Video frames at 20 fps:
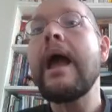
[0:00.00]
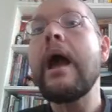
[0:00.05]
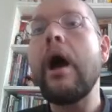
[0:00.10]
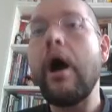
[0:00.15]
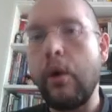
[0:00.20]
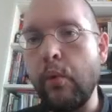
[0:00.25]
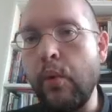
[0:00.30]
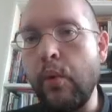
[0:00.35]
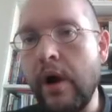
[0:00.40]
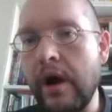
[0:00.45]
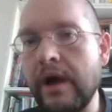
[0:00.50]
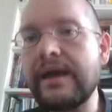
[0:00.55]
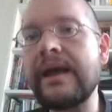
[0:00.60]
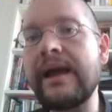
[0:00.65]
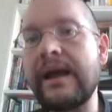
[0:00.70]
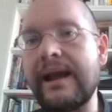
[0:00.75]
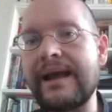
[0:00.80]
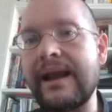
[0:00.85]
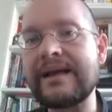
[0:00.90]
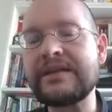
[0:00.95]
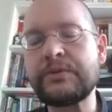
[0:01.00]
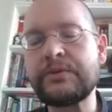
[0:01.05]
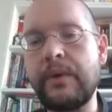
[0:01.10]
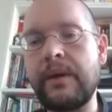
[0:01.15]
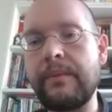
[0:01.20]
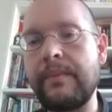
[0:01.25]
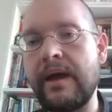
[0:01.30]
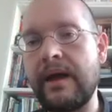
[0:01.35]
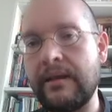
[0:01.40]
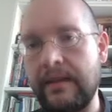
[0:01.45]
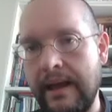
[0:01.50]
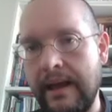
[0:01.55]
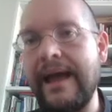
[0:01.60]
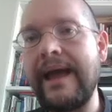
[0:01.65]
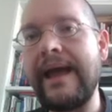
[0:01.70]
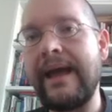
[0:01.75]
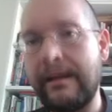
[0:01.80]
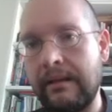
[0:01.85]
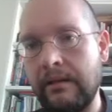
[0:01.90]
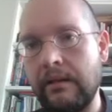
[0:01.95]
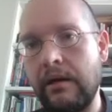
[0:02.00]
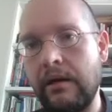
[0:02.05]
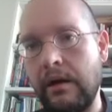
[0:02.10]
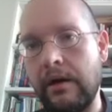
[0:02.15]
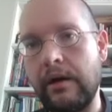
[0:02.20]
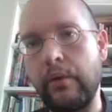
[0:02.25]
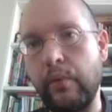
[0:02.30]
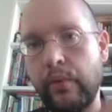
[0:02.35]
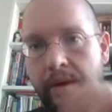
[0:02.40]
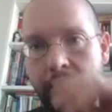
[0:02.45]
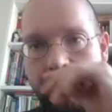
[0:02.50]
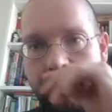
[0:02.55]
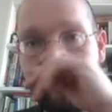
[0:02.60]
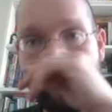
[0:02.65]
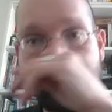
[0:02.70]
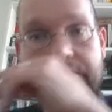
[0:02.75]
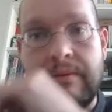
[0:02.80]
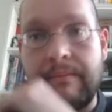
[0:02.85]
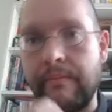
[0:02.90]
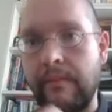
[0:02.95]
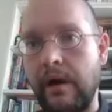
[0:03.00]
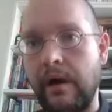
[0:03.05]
Working class women and women from